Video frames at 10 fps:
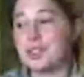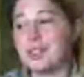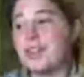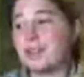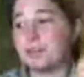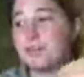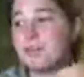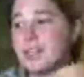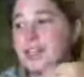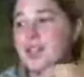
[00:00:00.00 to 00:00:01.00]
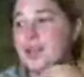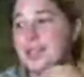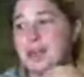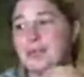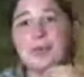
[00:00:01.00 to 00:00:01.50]
You can tell me
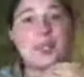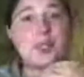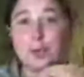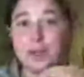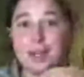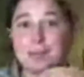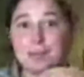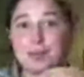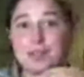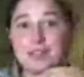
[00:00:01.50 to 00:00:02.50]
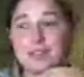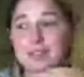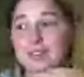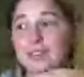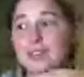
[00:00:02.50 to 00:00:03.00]
what your game board
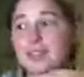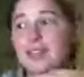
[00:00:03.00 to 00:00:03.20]
looks like.